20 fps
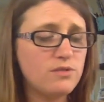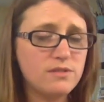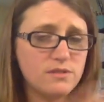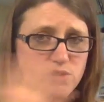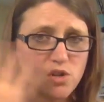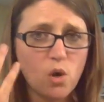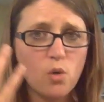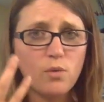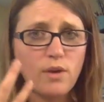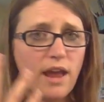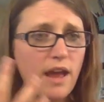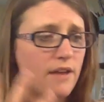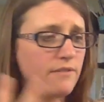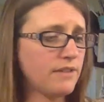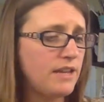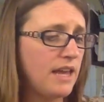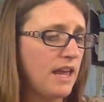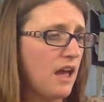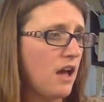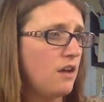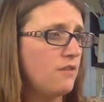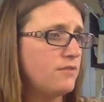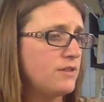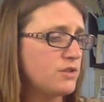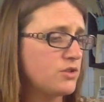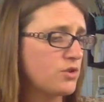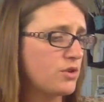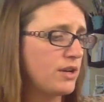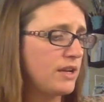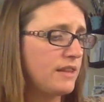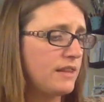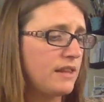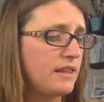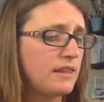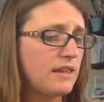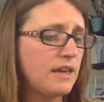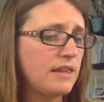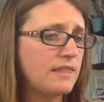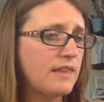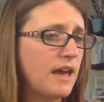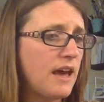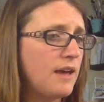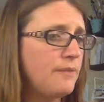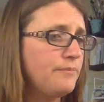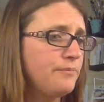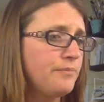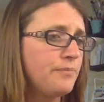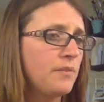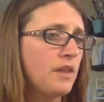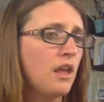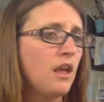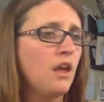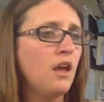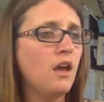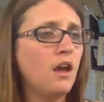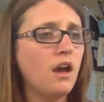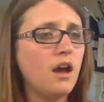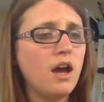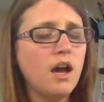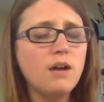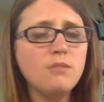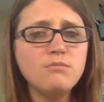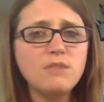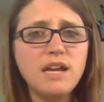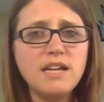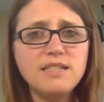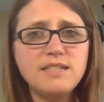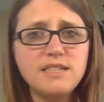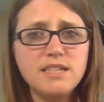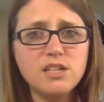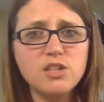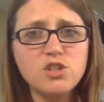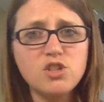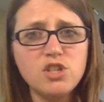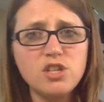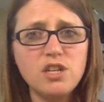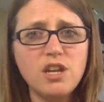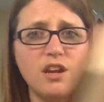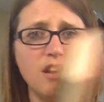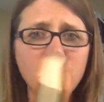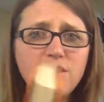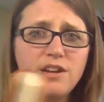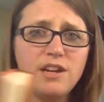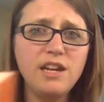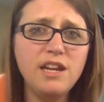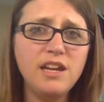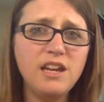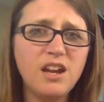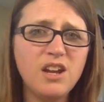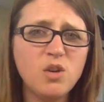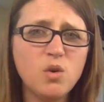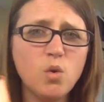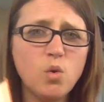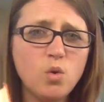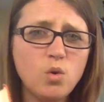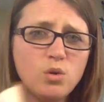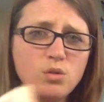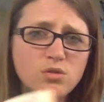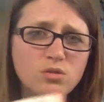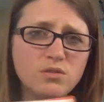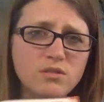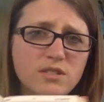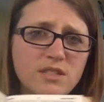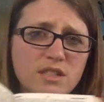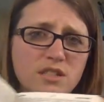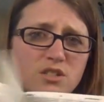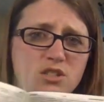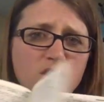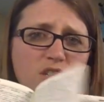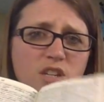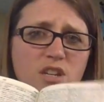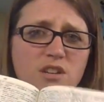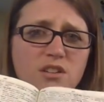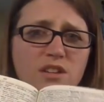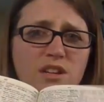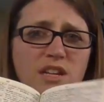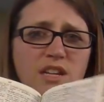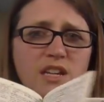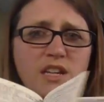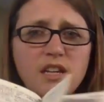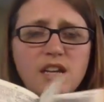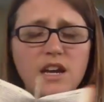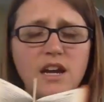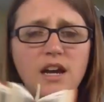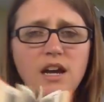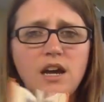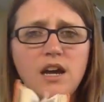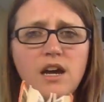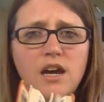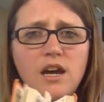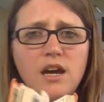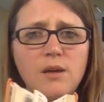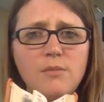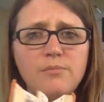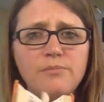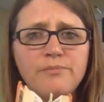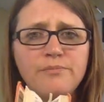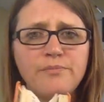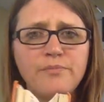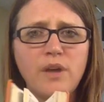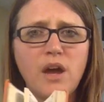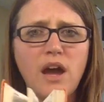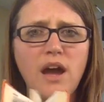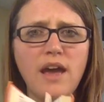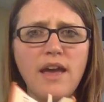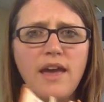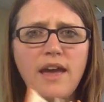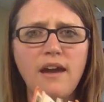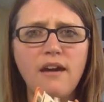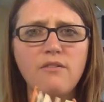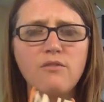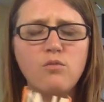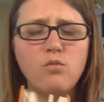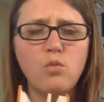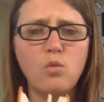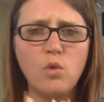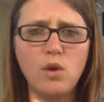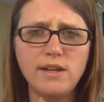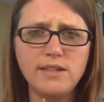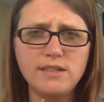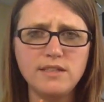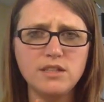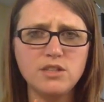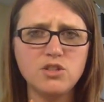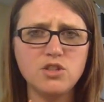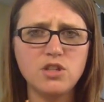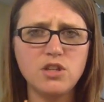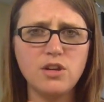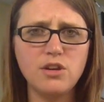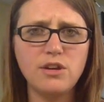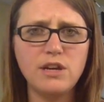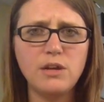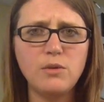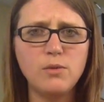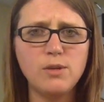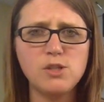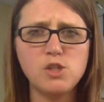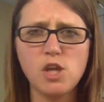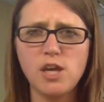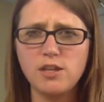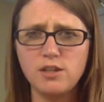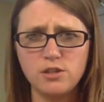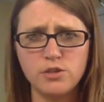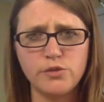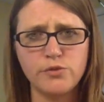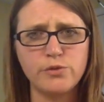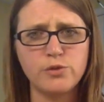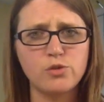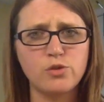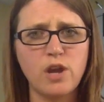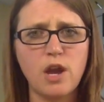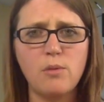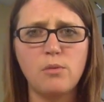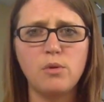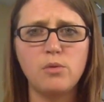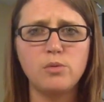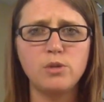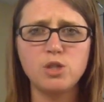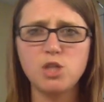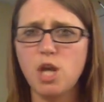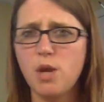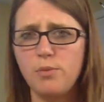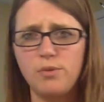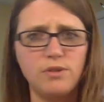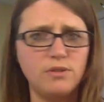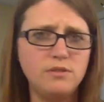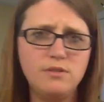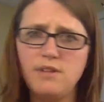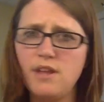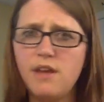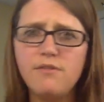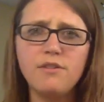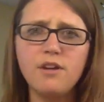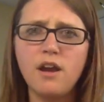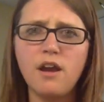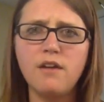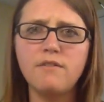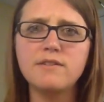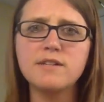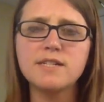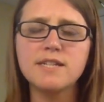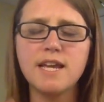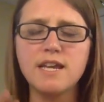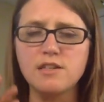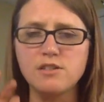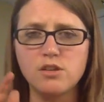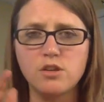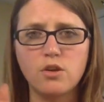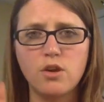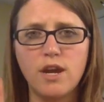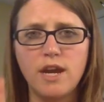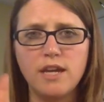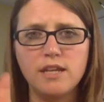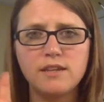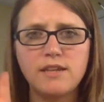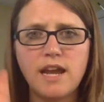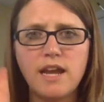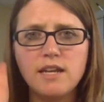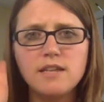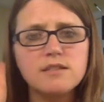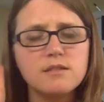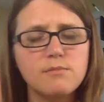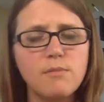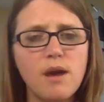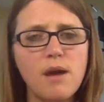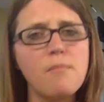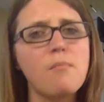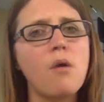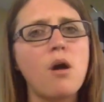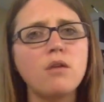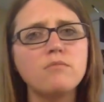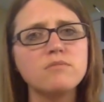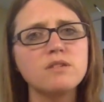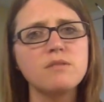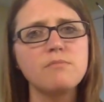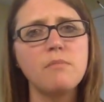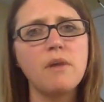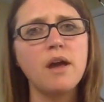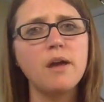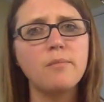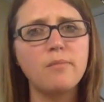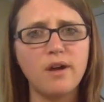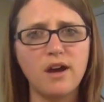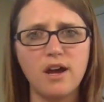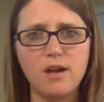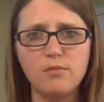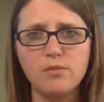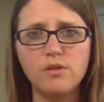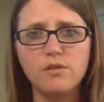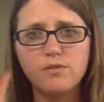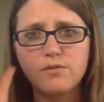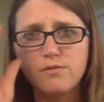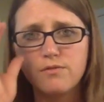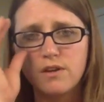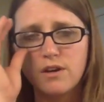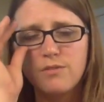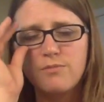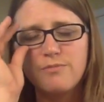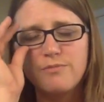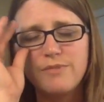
don't have any alphas or anything like that. A dictionary, an old dictionary. I have one dictionary which I use for Scrabble, which I will never ever desecrate. That is my Mom's and My Bible, or